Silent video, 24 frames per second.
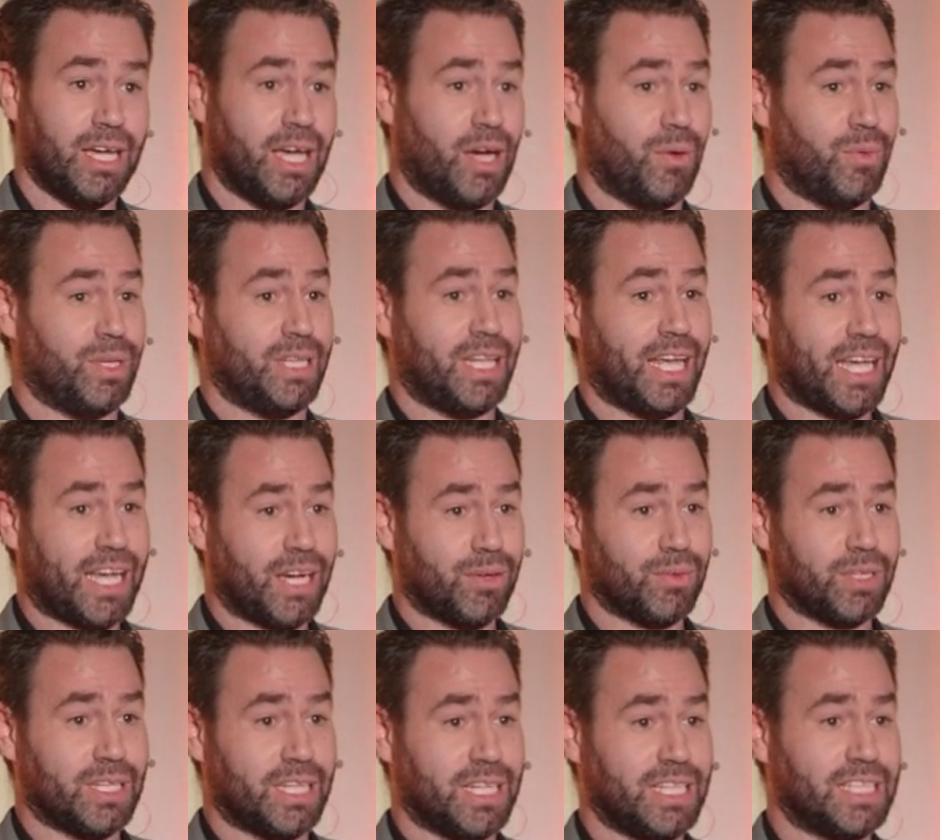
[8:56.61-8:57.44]
And when they
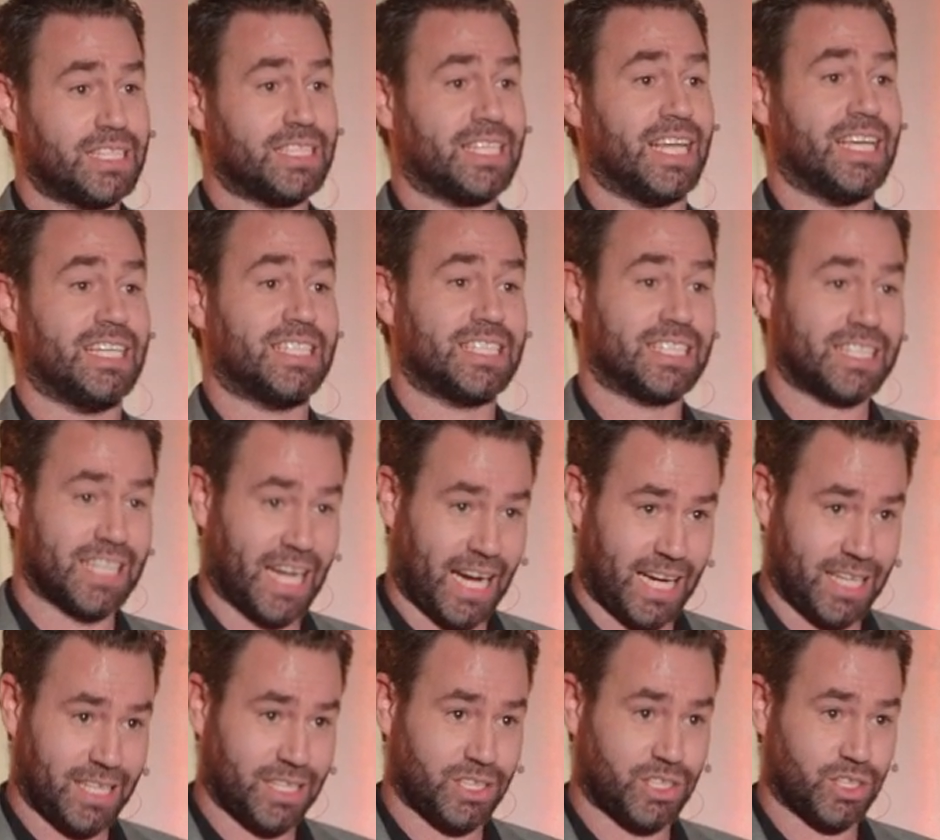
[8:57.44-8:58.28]
get released, they
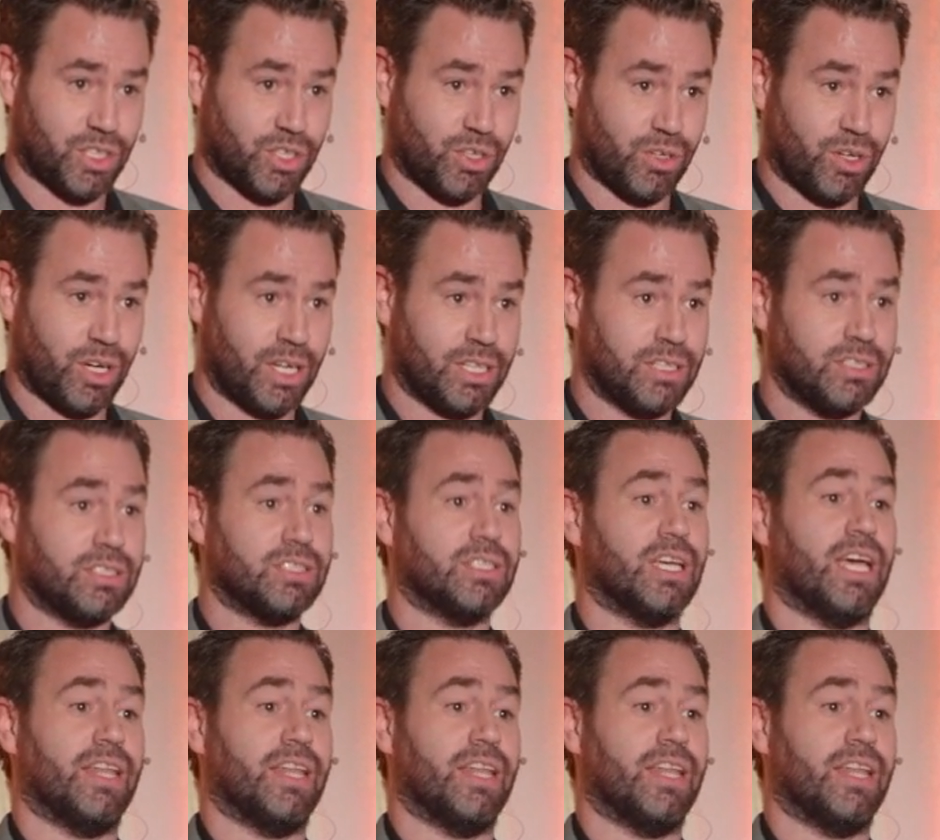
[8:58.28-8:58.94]
silence neurons